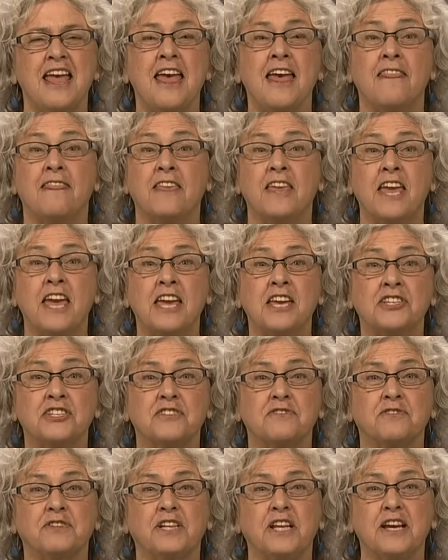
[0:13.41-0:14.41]
The Age
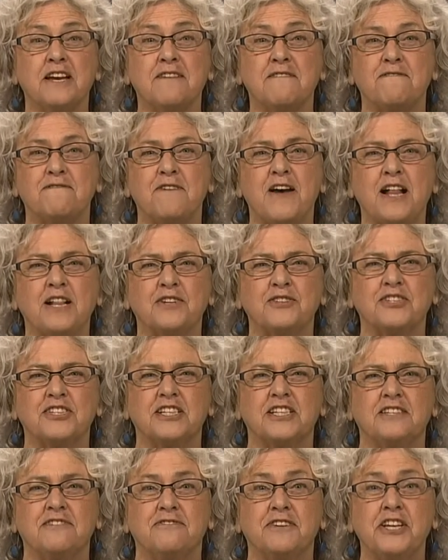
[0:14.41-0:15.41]
of Love follows the
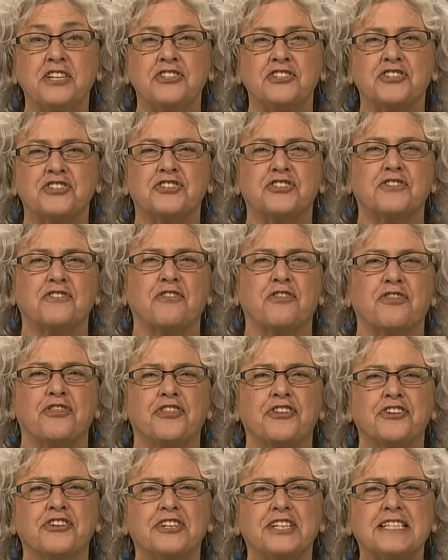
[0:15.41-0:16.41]
adventures of
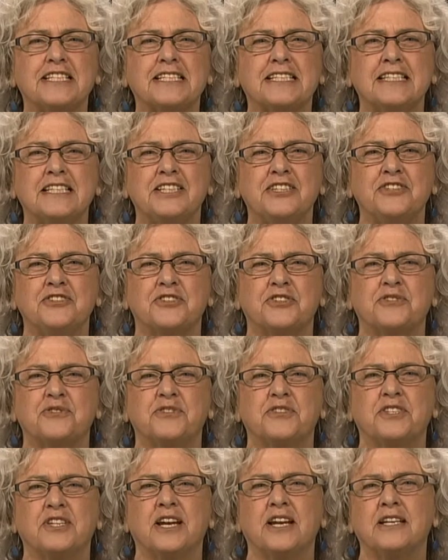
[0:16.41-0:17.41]
30 seniors who
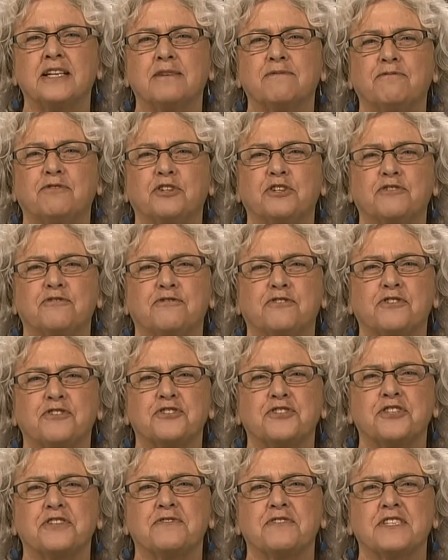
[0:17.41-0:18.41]
sign up for a
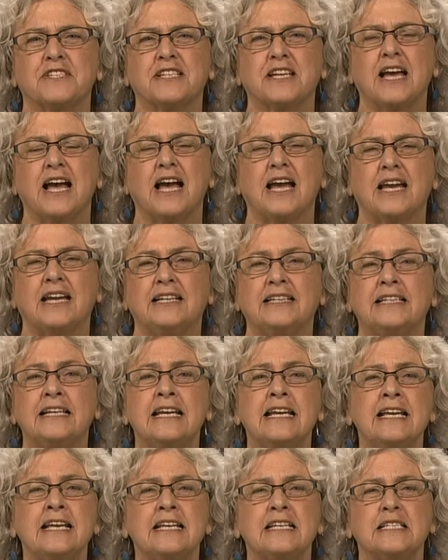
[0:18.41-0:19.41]
first-of-its-kind
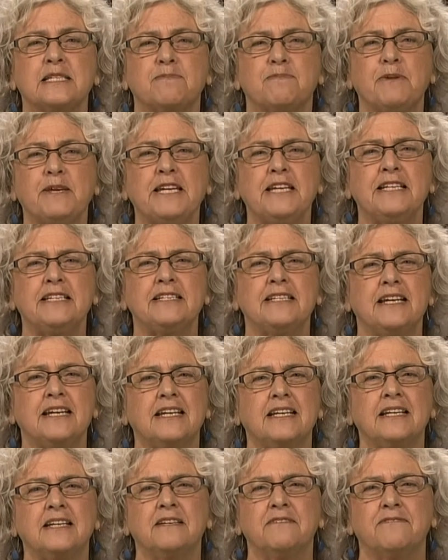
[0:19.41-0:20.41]
speed
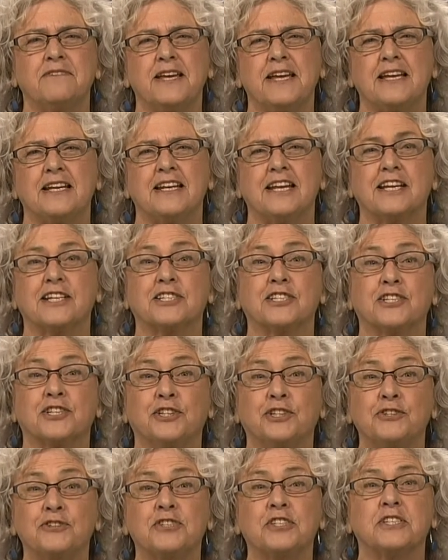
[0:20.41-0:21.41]
dating event
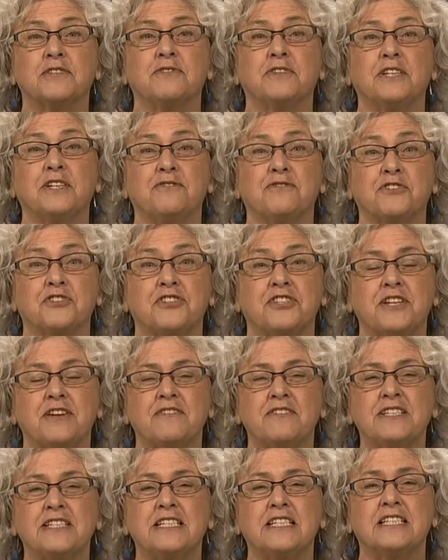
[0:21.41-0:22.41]
exclusively for
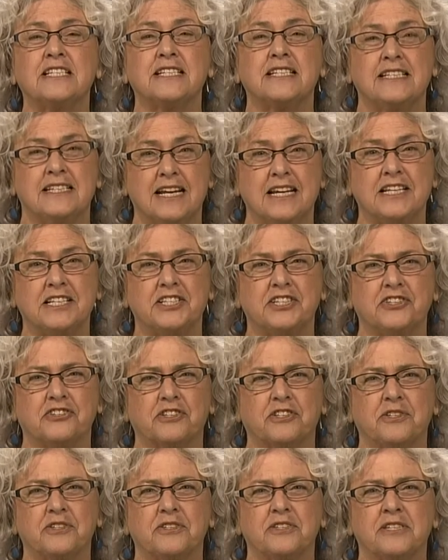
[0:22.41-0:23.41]
70 to
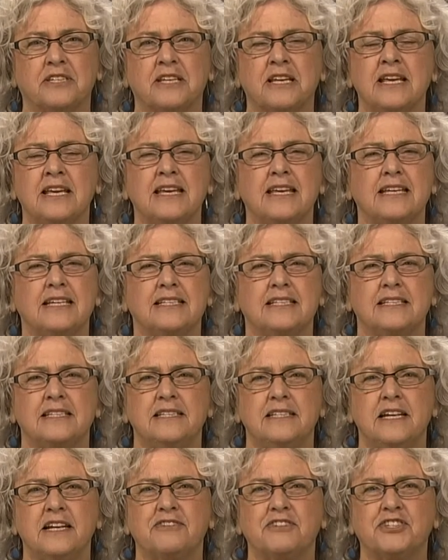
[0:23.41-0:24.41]
90-year-olds. It's
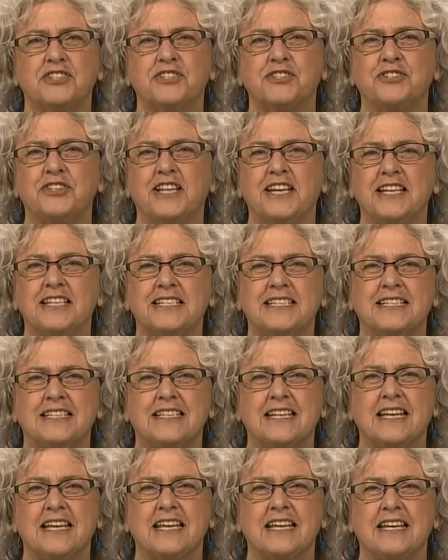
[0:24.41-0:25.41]
never too late to
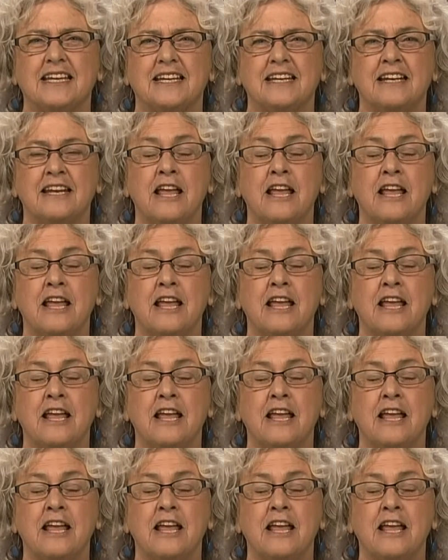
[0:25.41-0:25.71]
date.